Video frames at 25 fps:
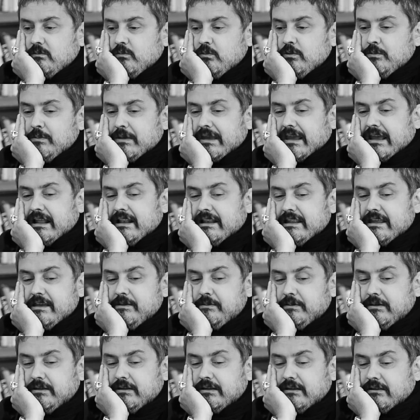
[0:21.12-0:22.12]
we make a
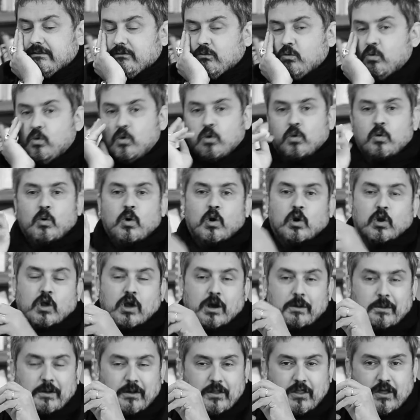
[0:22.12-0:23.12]
living and we work
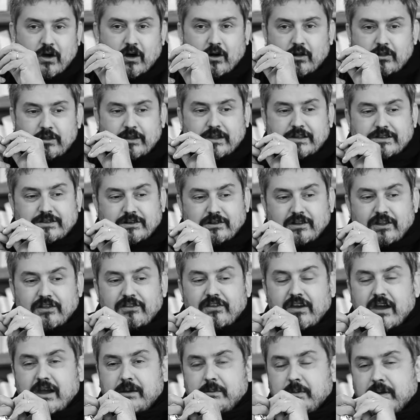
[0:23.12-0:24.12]
about all this all the
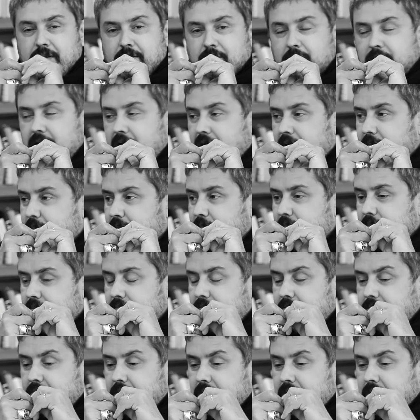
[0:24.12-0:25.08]
time, and um,